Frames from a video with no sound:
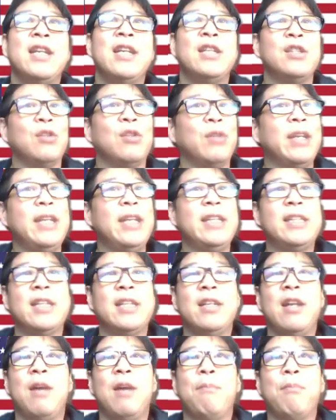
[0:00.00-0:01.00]
So he's the
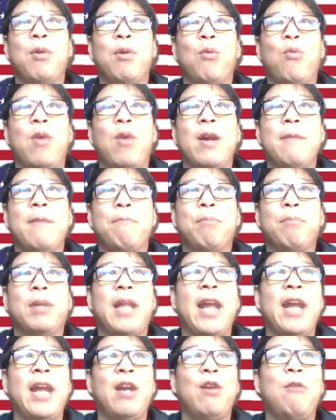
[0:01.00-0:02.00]
number 1
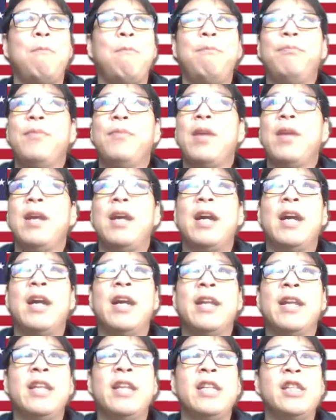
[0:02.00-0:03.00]
player
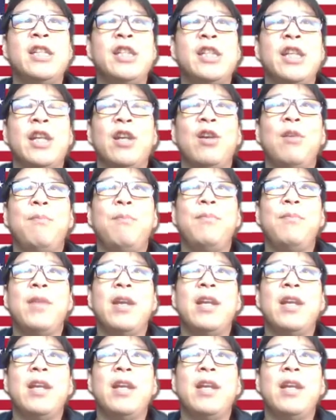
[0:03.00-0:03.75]
this year.